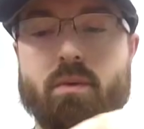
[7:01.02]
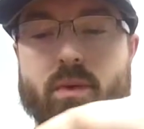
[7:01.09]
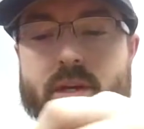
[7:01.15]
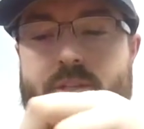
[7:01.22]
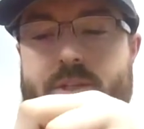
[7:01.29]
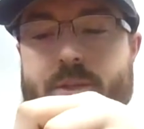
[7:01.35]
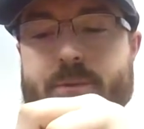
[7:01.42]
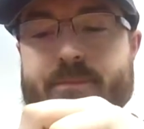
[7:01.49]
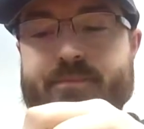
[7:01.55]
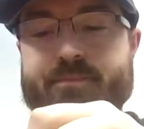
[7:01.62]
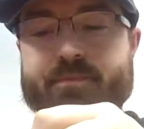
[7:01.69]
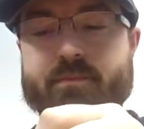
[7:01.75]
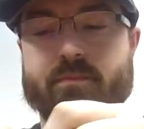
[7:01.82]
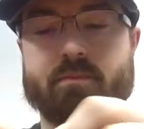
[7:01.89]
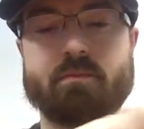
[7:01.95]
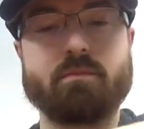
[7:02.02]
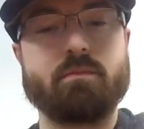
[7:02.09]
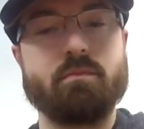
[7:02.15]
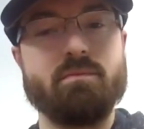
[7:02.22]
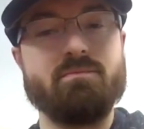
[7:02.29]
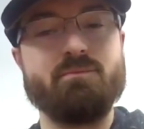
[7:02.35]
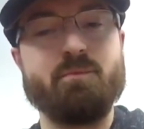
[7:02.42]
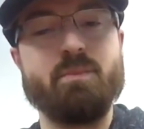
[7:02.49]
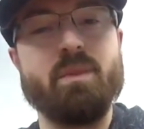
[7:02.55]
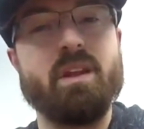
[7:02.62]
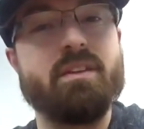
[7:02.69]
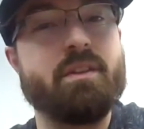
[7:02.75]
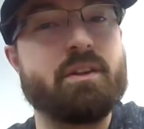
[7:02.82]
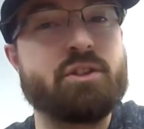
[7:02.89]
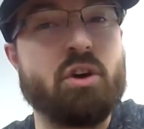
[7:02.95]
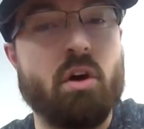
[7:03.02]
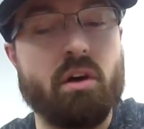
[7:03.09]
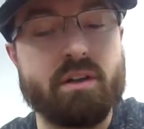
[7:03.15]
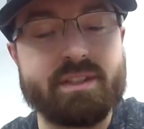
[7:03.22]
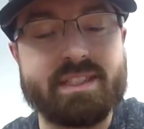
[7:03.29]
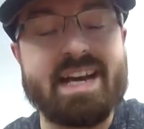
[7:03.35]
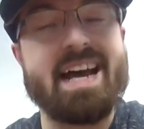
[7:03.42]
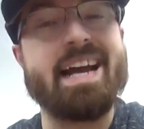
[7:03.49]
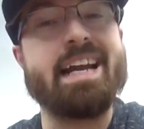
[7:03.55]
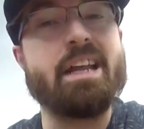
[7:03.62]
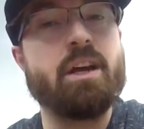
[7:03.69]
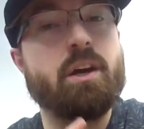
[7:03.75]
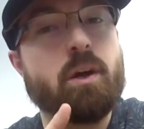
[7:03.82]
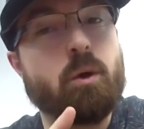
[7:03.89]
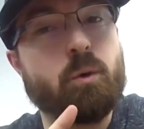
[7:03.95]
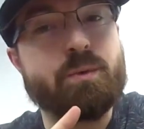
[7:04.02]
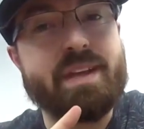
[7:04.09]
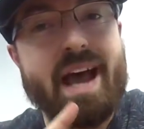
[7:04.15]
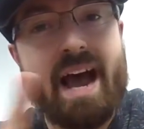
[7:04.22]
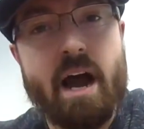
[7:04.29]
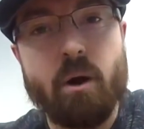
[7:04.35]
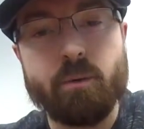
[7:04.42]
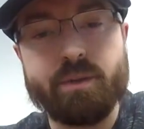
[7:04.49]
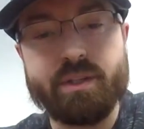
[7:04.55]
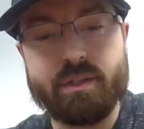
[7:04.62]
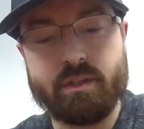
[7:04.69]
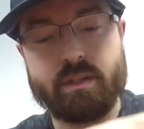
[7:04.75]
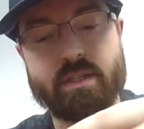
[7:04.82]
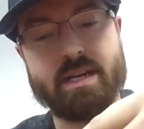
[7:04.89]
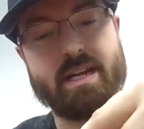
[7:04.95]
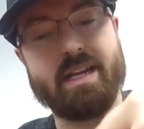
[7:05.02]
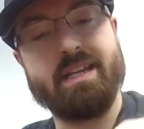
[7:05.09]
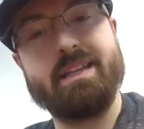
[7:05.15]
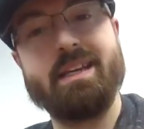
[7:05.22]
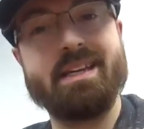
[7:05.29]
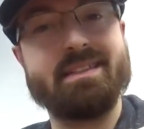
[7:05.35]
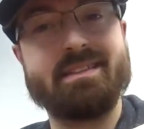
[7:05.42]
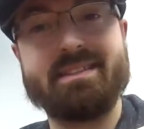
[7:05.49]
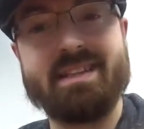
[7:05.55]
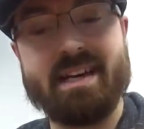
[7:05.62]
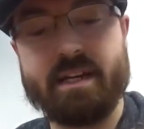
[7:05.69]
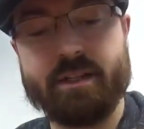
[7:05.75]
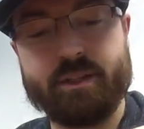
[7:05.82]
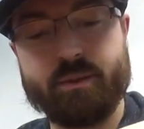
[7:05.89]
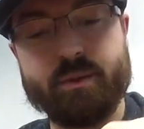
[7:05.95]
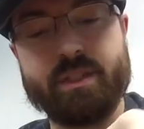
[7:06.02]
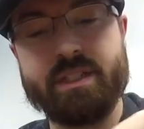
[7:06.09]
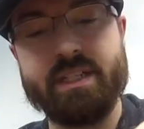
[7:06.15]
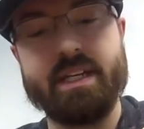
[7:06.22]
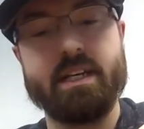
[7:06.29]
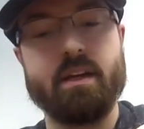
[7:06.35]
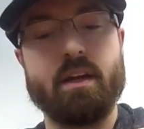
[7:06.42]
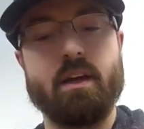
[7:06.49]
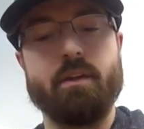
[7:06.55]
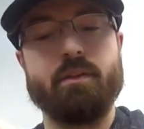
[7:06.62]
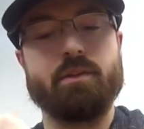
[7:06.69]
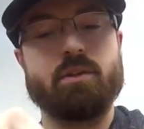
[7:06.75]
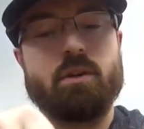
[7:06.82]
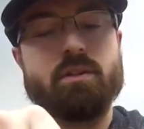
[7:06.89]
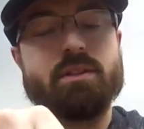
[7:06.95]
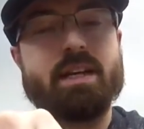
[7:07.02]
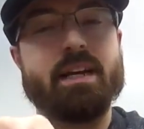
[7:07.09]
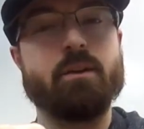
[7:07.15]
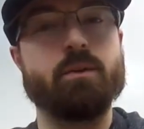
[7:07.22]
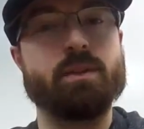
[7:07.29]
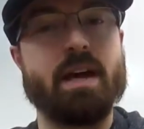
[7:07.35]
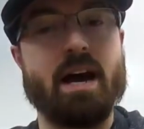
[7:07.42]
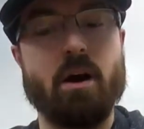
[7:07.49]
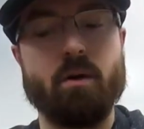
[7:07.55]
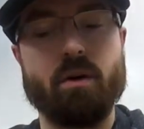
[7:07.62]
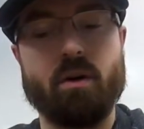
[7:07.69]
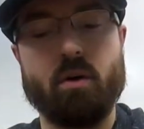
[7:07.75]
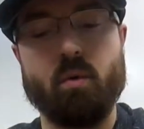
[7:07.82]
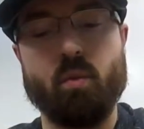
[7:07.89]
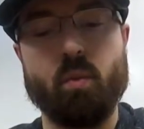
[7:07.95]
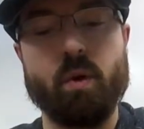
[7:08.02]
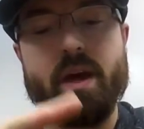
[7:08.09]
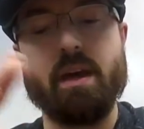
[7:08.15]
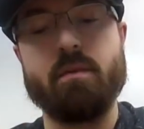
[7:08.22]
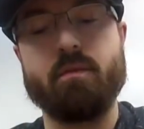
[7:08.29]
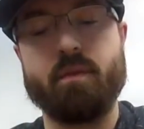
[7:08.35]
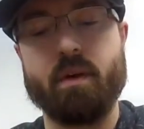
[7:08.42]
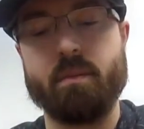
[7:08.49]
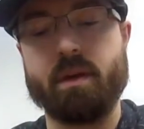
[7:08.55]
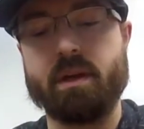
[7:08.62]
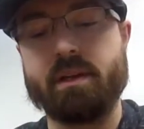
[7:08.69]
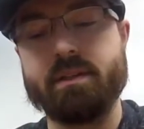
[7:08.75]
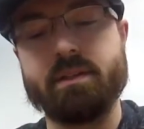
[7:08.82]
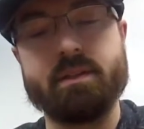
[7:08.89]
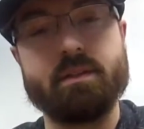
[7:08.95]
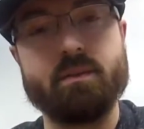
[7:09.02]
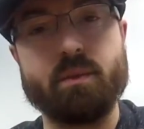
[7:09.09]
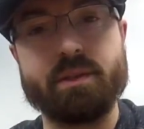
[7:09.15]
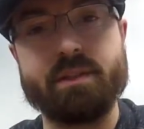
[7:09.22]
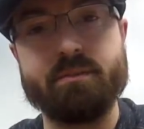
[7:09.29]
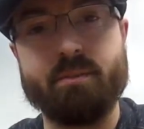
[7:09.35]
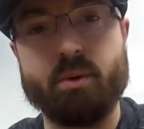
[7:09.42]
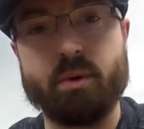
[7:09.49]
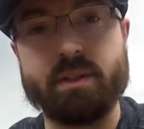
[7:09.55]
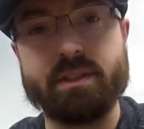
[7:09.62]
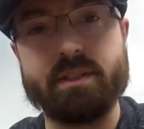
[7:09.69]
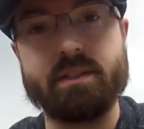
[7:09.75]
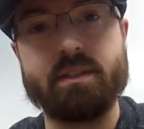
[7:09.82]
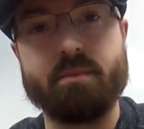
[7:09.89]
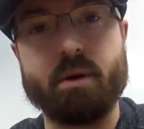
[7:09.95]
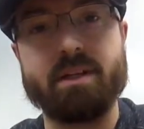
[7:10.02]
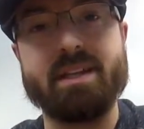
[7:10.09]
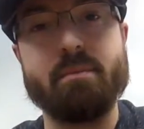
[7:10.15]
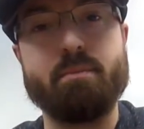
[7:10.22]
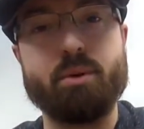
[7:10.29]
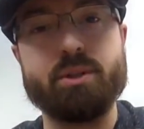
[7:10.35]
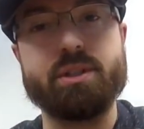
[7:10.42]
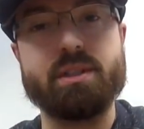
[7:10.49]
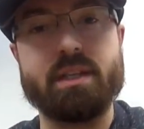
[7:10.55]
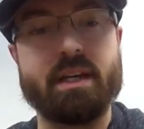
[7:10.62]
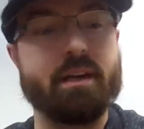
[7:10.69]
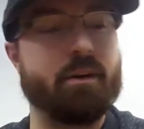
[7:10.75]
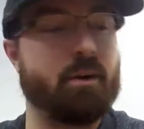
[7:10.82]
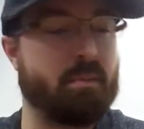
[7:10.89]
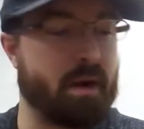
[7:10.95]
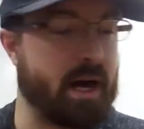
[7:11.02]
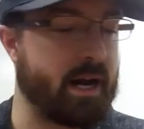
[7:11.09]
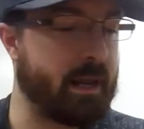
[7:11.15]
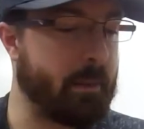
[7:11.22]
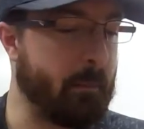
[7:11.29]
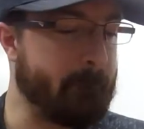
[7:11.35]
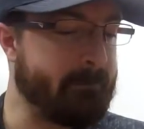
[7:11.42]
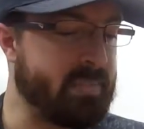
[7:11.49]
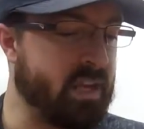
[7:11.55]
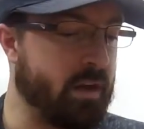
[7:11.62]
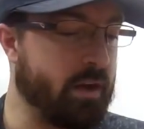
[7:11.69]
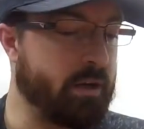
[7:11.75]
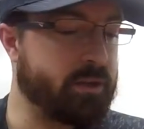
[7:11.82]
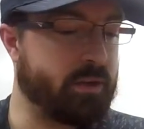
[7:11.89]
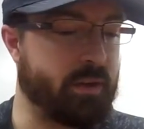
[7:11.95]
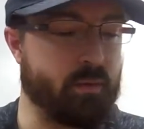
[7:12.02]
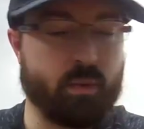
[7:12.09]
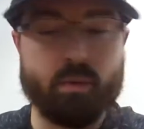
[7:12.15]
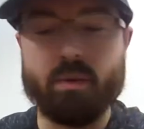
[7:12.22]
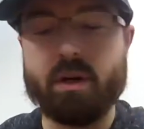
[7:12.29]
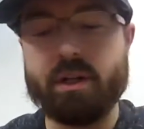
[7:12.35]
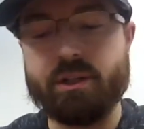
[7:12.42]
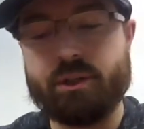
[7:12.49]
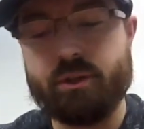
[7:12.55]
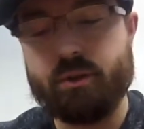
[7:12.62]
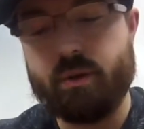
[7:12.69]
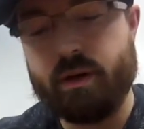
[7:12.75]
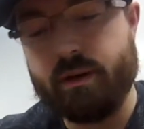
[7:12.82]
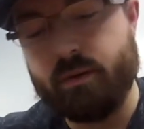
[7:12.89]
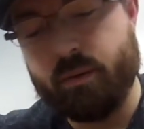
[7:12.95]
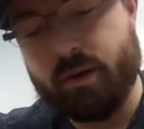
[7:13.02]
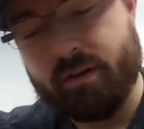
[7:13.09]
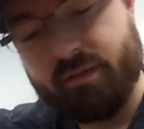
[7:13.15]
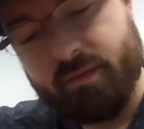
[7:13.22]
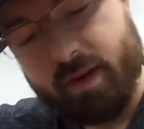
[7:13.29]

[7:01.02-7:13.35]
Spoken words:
to want to do, the tall side goes out. Not like this. It's not going to do what you need. The tall side goes out away from you because this is what's important. This is the part that pushes it into your body. So then what we're going to do is we're going to